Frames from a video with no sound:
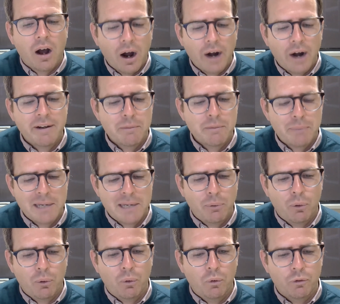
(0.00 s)
hiring
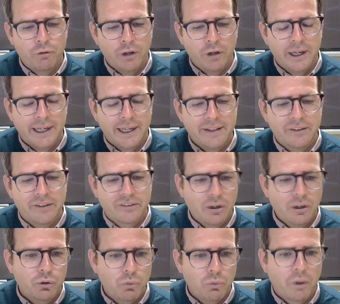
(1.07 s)
people for again the
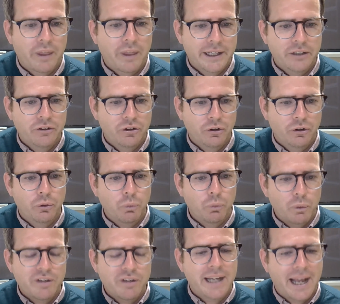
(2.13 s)
skills and what they can do
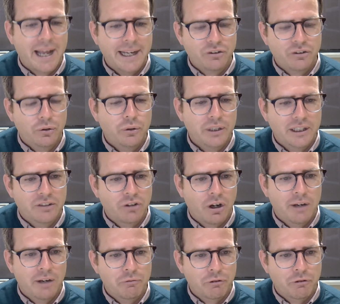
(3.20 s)
within a two year
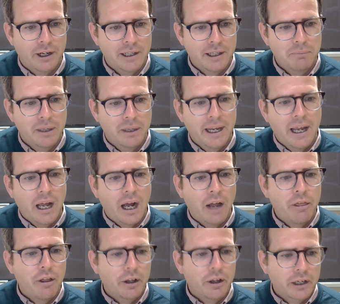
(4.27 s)
time frame
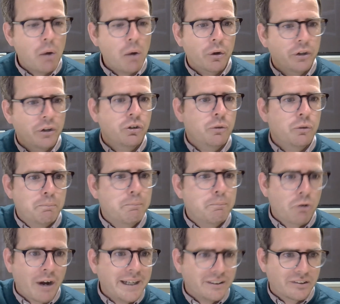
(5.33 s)
uh, that go on and do
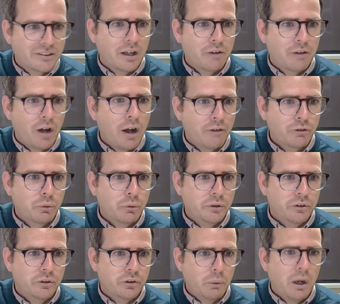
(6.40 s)
great stuff
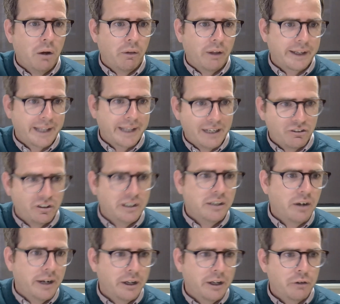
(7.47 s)
afterwards as well. Like they actually
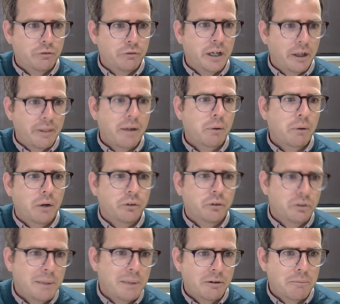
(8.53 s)
kind of, you know, they'll go
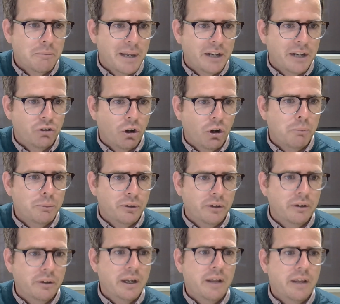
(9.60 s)
into bigger and better jobs
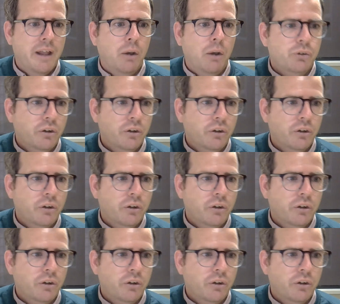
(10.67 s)
and they'll